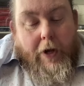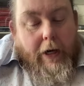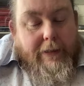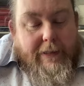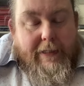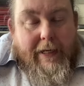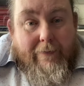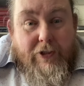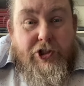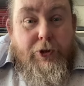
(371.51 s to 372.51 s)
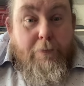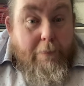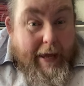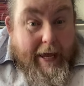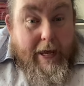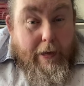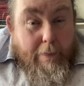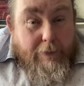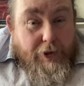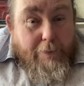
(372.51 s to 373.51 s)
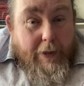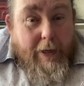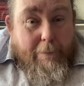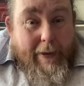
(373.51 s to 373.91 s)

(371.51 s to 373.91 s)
I did have a superb